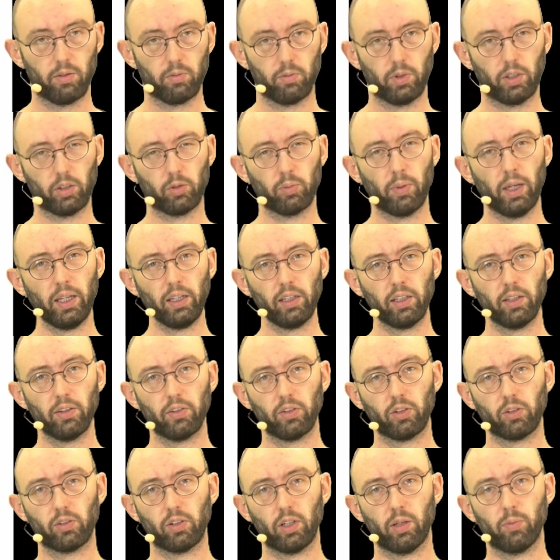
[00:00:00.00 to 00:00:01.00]
When you make
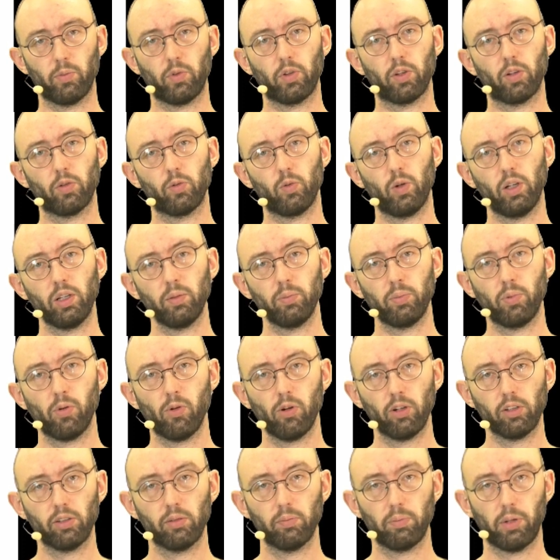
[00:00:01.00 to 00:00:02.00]
histograms, one
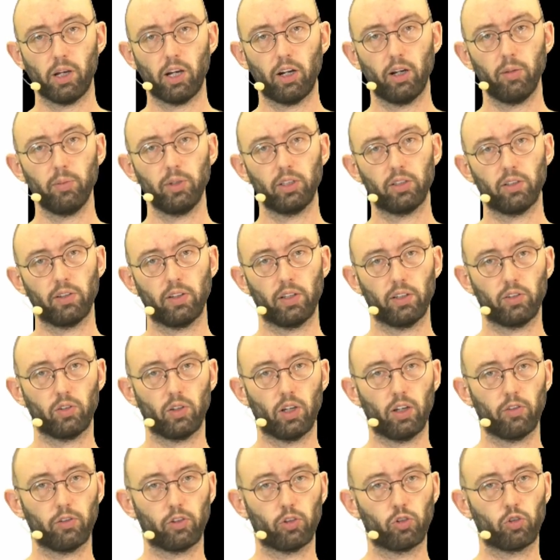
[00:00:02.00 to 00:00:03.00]
important parameter that
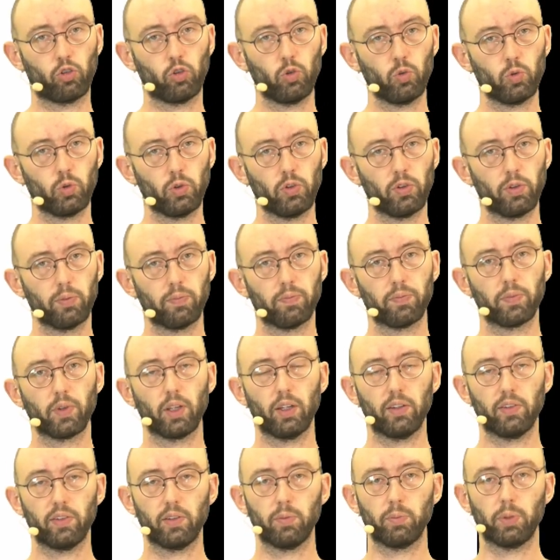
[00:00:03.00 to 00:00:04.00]
you have to choose
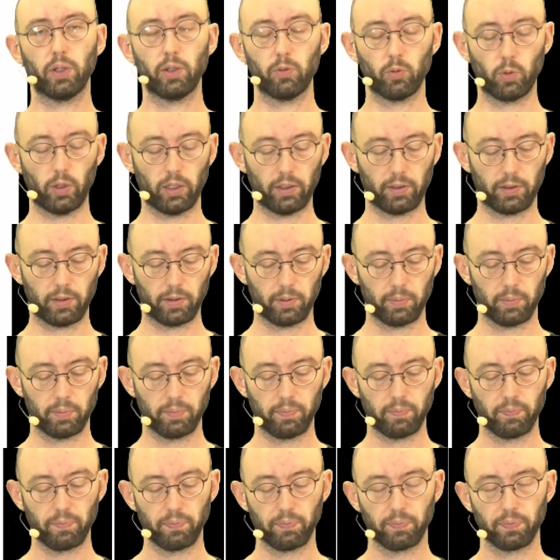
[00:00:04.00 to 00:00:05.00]
is the bin width.
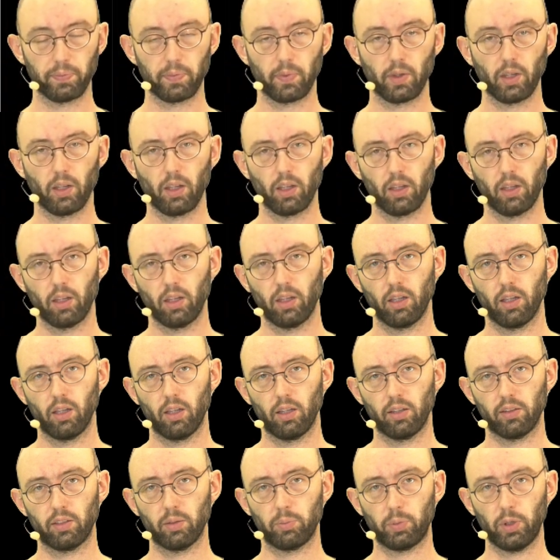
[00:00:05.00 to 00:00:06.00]

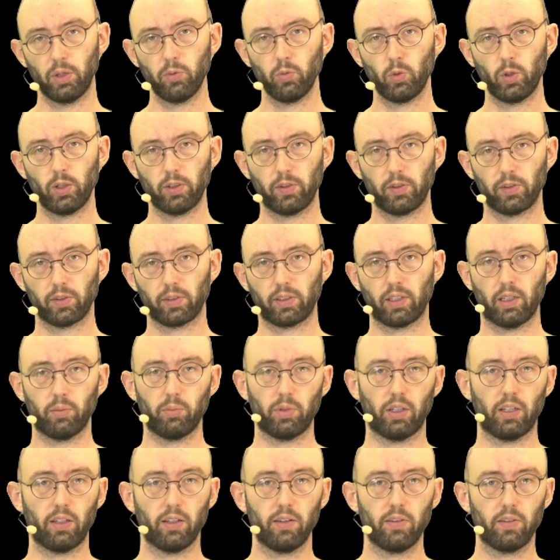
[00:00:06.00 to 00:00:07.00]
The bin width
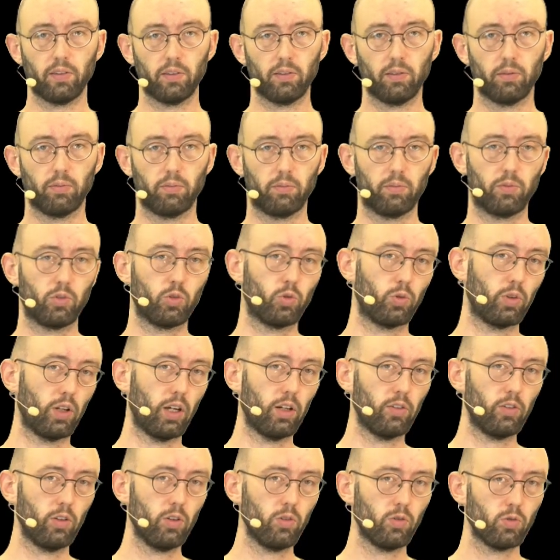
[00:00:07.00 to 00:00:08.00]
can be either too
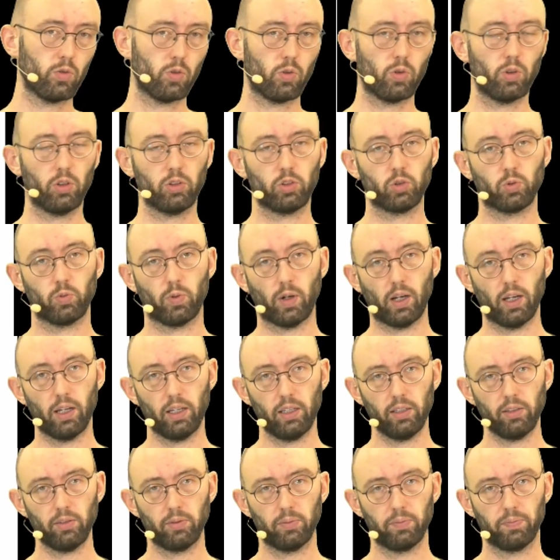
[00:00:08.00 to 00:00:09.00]
narrow or too
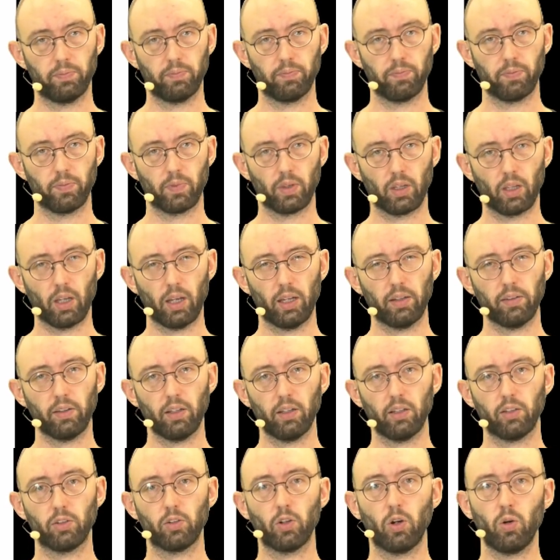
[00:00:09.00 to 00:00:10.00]
wide, and
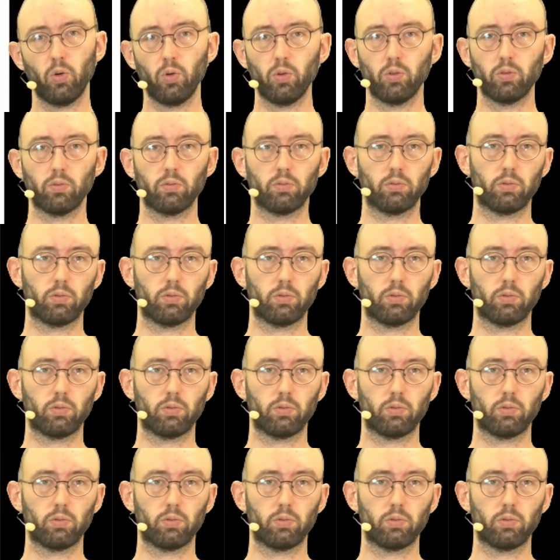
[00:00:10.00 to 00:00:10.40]
there are no